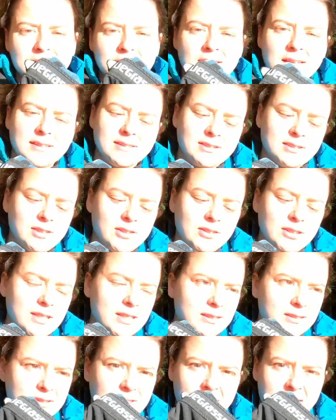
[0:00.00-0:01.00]
that's on the
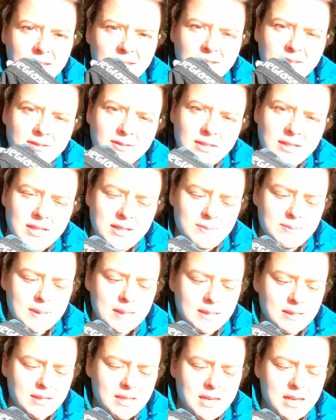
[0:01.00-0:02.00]
inside of the knee
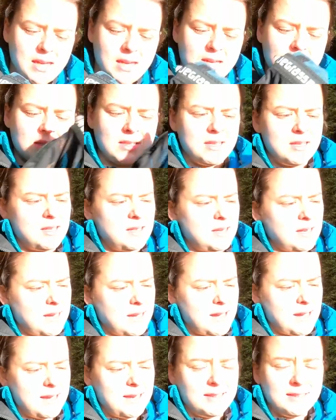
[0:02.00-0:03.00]
pad there
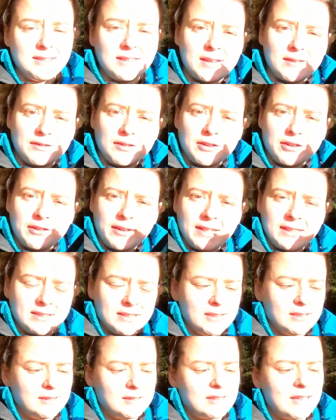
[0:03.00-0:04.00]
is there for a reason.